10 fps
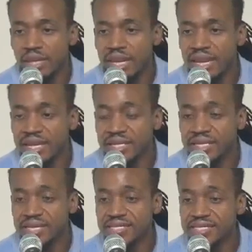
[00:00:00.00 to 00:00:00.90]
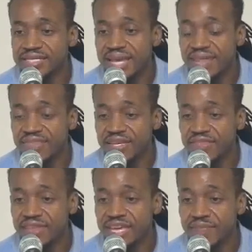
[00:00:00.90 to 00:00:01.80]
And it's a sad thing to
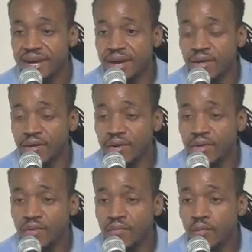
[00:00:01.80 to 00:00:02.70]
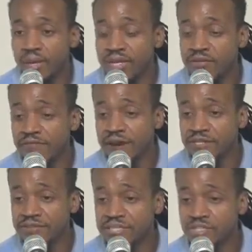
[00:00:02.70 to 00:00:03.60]
think about when you find
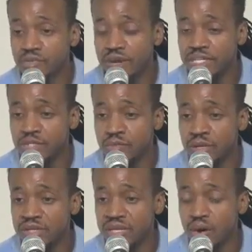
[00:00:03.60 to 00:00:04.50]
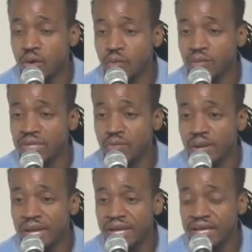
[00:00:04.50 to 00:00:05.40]
yourself in a situation where the only
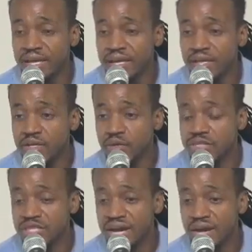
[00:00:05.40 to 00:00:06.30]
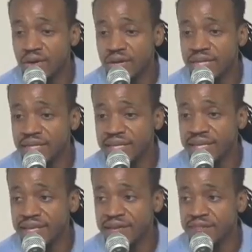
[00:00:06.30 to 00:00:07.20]
way your child can
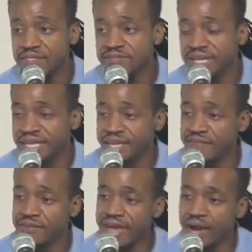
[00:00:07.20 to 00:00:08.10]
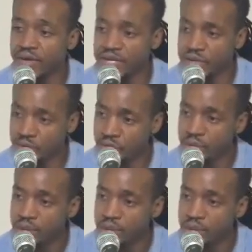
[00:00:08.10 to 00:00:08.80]
live is if they live without you.